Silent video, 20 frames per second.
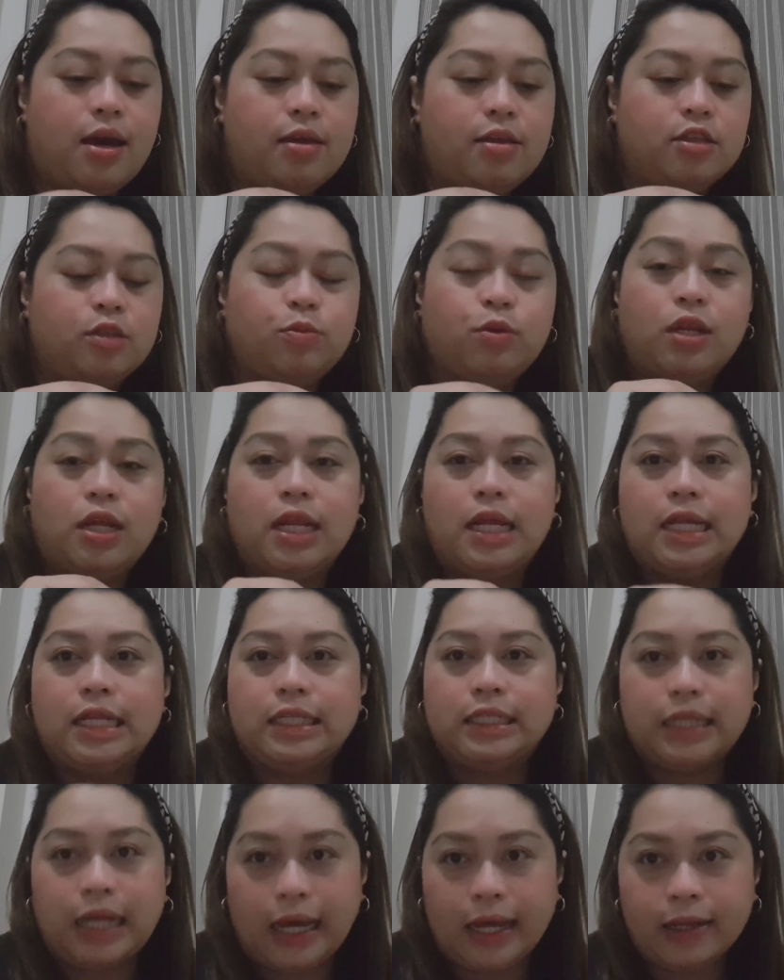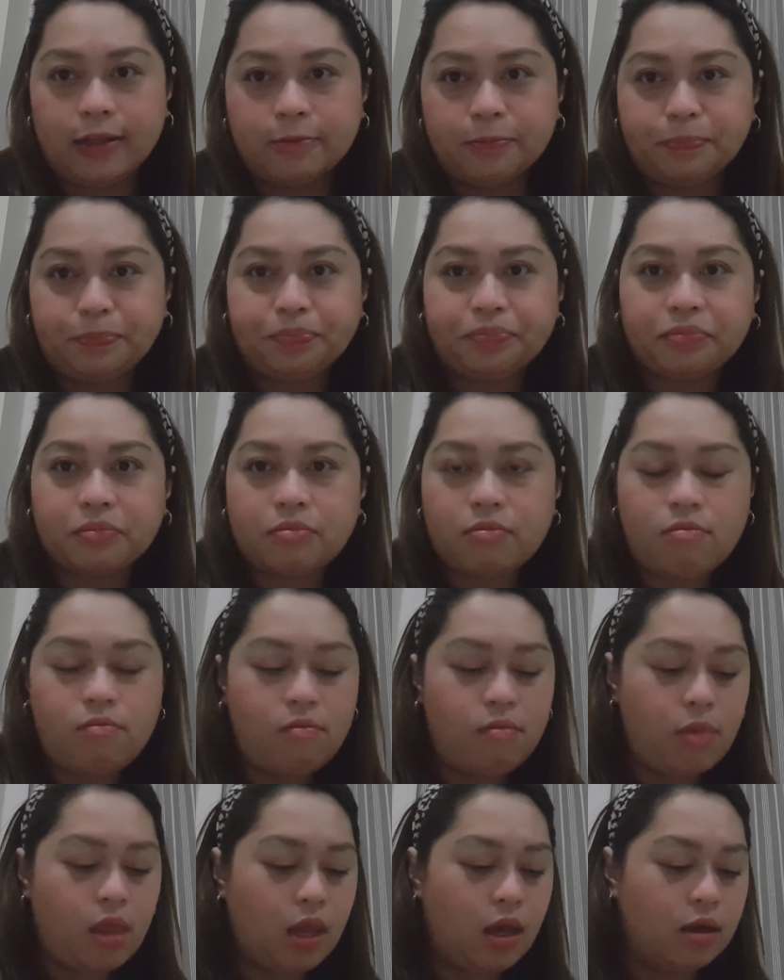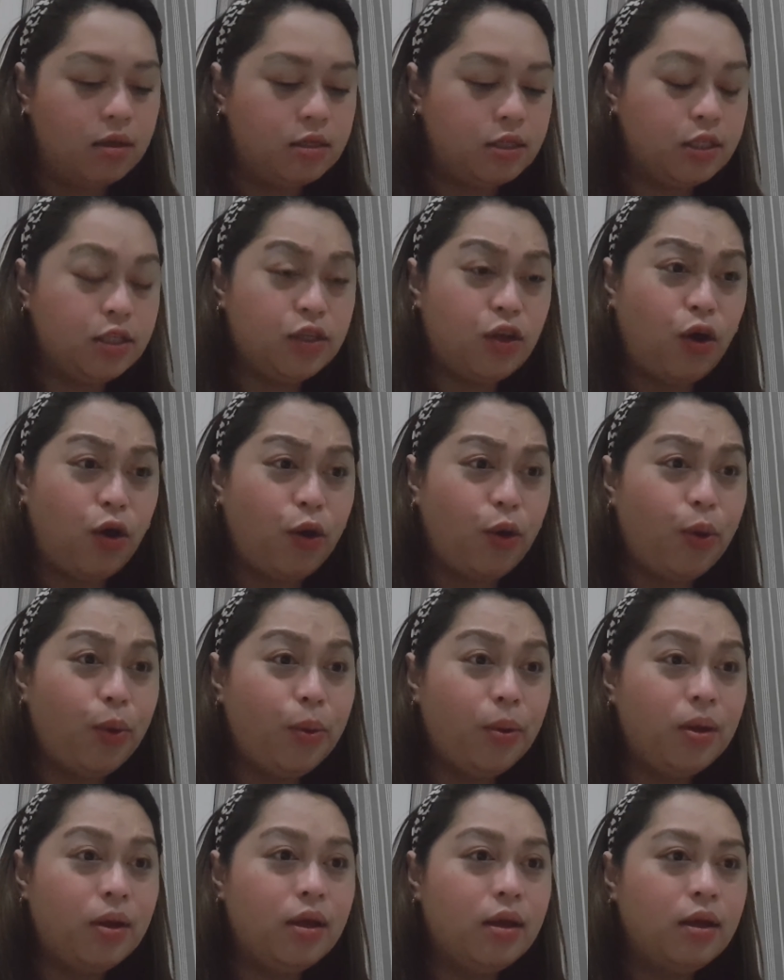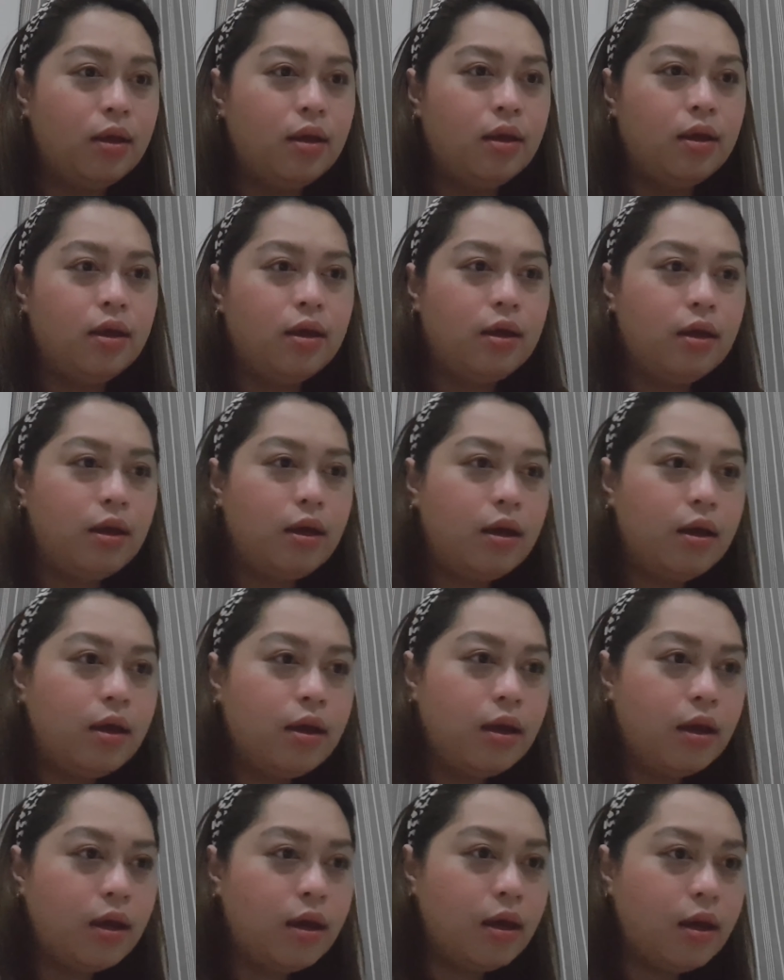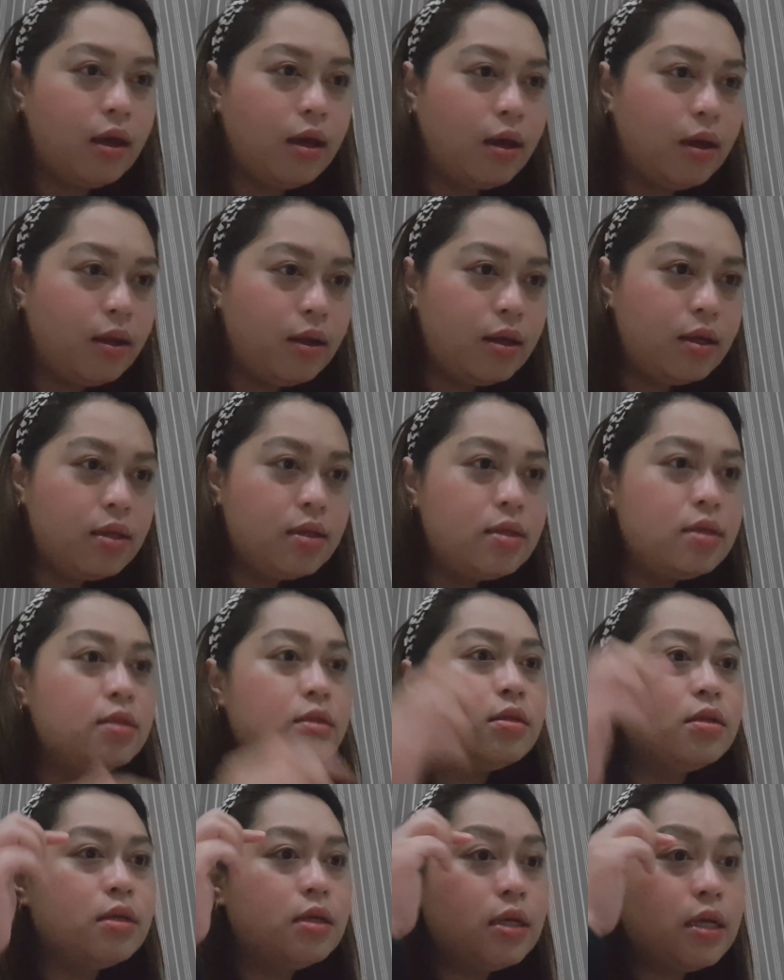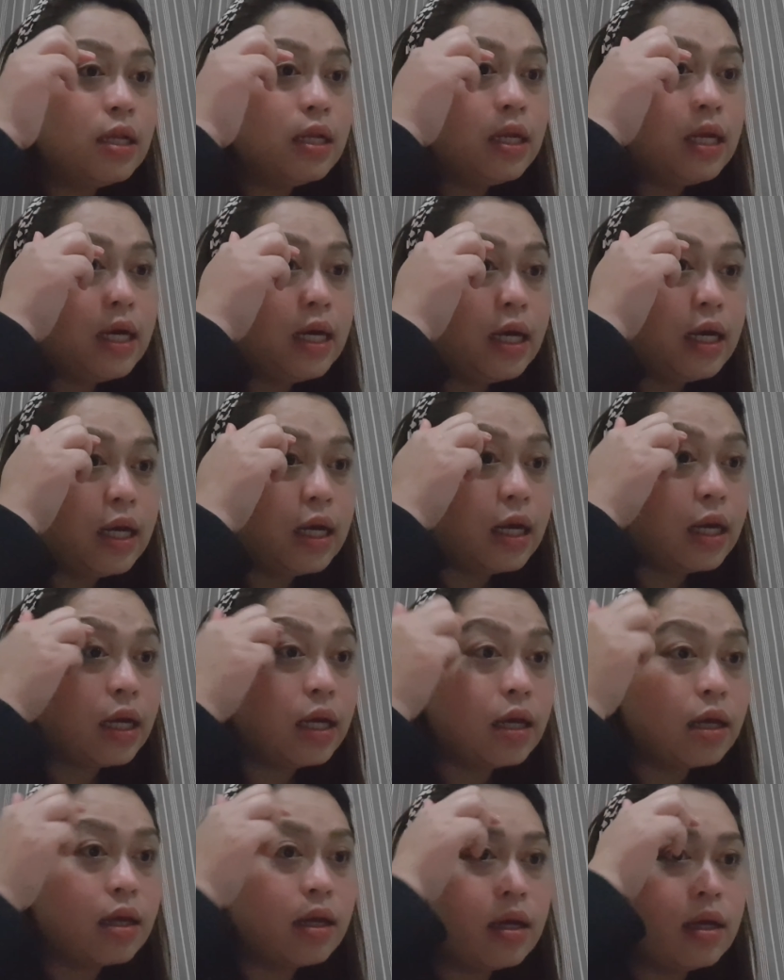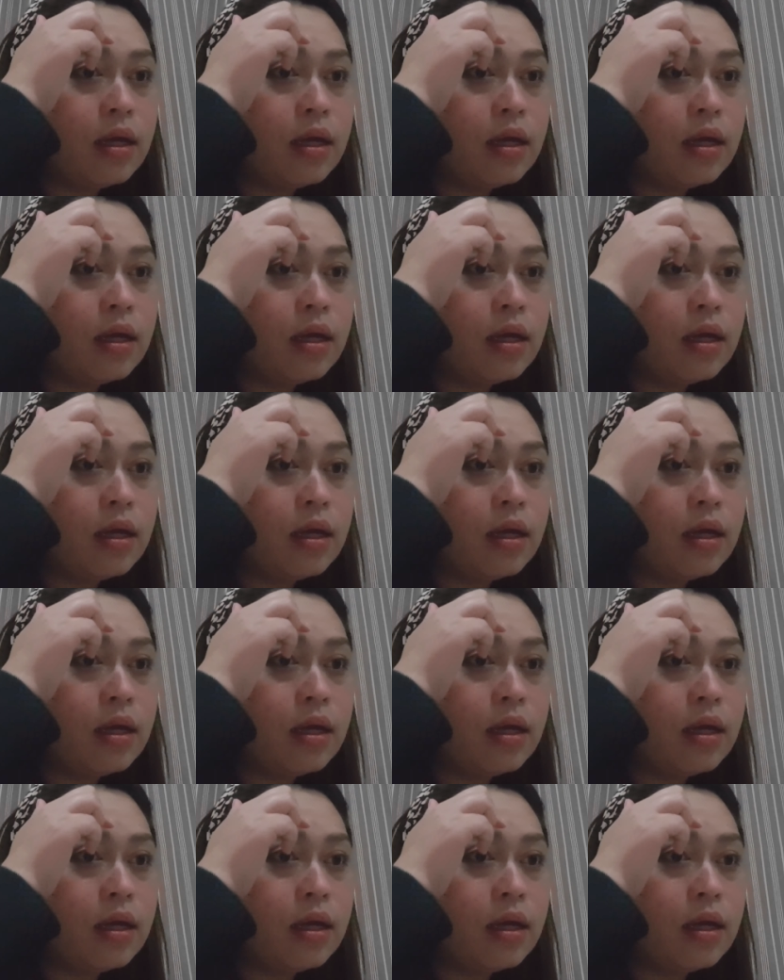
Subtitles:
Just put it inside. So, how does it look like?